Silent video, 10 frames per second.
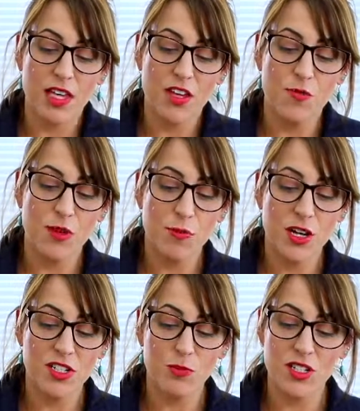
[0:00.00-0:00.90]
If we
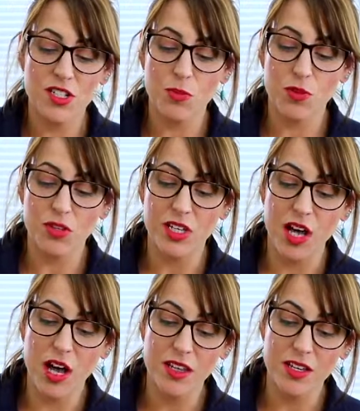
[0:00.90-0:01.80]
were to explore the
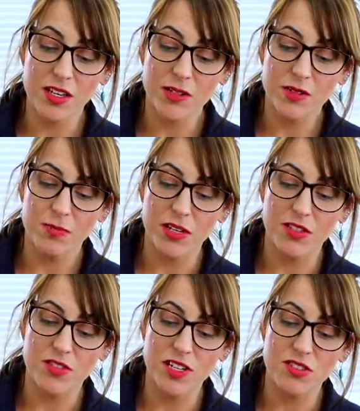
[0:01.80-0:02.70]
other
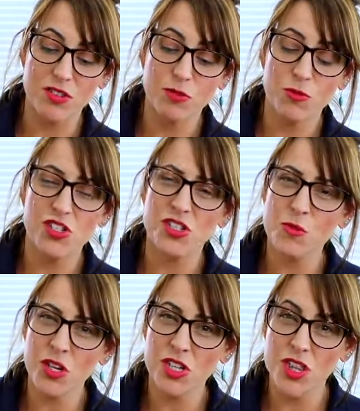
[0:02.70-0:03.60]
blood vessel, which is
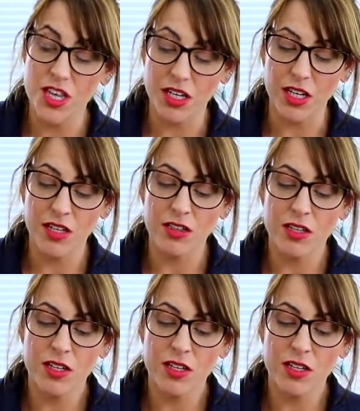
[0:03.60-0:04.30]
much thinner,